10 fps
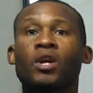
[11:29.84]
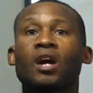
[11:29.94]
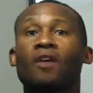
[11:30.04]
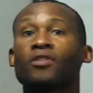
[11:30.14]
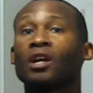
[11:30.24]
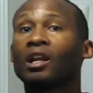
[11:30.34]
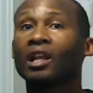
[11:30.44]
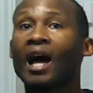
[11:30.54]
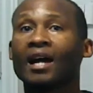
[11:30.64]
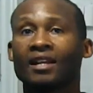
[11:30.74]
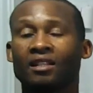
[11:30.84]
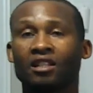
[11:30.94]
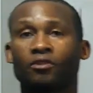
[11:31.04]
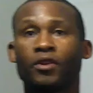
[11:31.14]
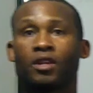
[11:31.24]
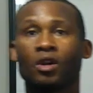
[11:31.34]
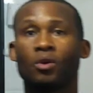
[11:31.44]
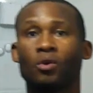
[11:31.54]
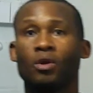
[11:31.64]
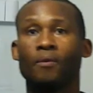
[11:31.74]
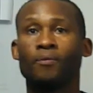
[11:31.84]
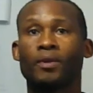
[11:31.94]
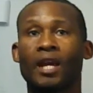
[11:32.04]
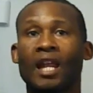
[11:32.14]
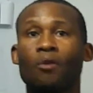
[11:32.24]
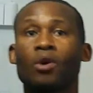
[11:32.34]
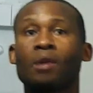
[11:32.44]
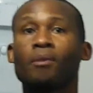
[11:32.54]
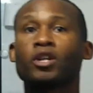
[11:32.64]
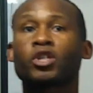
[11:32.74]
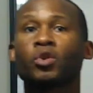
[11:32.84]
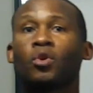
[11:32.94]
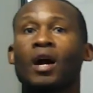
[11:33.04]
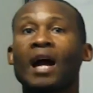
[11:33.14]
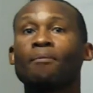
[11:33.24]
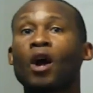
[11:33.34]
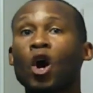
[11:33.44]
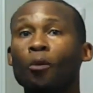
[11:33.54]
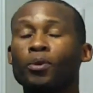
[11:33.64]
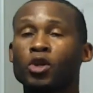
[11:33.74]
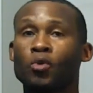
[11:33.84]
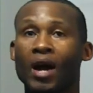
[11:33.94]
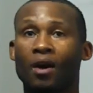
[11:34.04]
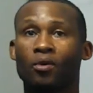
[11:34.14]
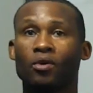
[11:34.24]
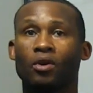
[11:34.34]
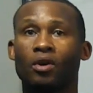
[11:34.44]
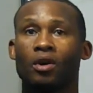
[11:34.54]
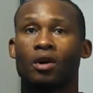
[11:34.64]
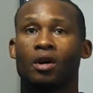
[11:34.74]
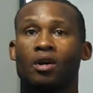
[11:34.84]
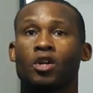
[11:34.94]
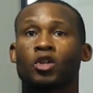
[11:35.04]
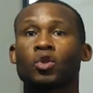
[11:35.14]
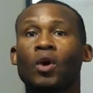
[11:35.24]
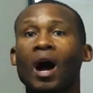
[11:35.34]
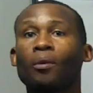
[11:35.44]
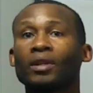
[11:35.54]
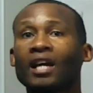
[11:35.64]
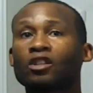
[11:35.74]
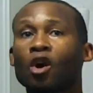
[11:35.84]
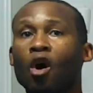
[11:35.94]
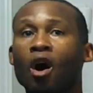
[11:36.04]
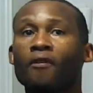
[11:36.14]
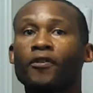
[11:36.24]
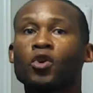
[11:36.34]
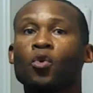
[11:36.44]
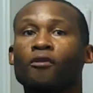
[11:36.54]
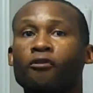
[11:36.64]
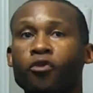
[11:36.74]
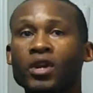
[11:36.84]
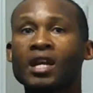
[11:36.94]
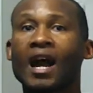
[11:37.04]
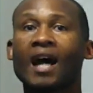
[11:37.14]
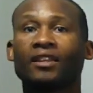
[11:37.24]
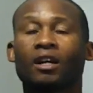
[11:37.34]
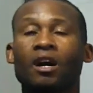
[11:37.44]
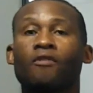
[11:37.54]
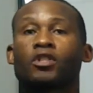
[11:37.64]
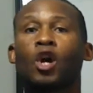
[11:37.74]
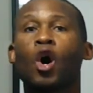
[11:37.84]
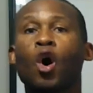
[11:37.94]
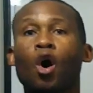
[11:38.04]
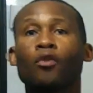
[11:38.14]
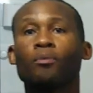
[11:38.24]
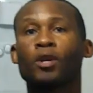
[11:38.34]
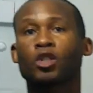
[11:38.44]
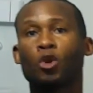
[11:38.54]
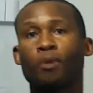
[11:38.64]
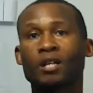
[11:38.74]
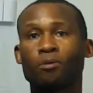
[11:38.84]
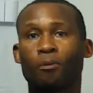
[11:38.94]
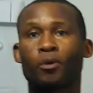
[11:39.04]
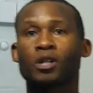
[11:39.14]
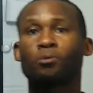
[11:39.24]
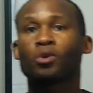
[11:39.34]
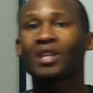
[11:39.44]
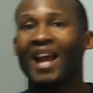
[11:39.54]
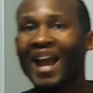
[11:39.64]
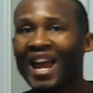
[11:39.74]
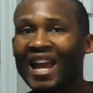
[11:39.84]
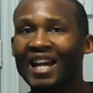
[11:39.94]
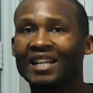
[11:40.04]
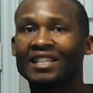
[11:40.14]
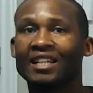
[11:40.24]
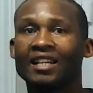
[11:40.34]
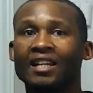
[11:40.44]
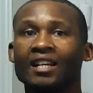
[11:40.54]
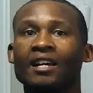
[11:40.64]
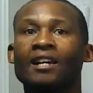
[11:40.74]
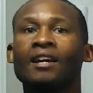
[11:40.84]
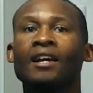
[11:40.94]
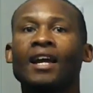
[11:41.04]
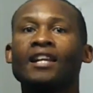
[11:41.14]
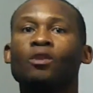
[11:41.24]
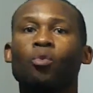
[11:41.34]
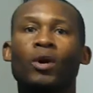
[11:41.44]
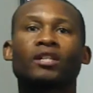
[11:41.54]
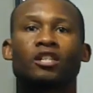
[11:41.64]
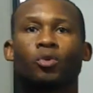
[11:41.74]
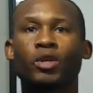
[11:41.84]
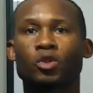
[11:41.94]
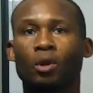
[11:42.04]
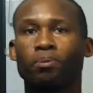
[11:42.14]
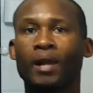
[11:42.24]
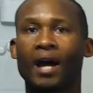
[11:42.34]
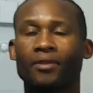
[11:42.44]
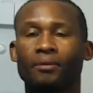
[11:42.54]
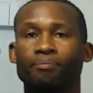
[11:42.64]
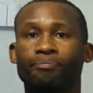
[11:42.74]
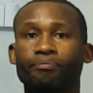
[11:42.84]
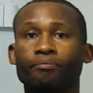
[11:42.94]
We covered a lot in this video, and I want to make sure I'm helping you out. So I would like to offer you a free guide that covers all the must-know basketball principles and in what situation to apply them.